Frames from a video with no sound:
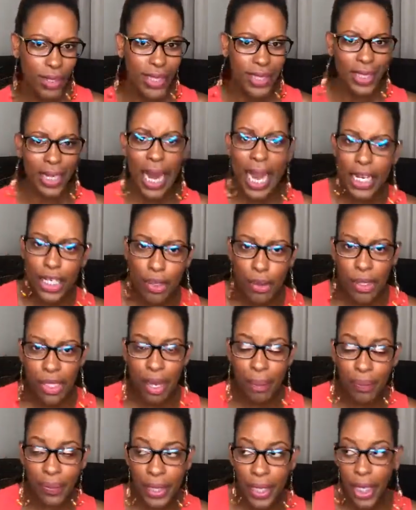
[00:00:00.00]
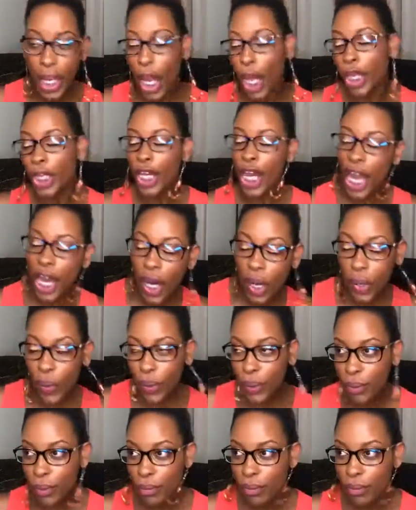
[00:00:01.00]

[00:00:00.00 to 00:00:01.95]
Did I do something? No.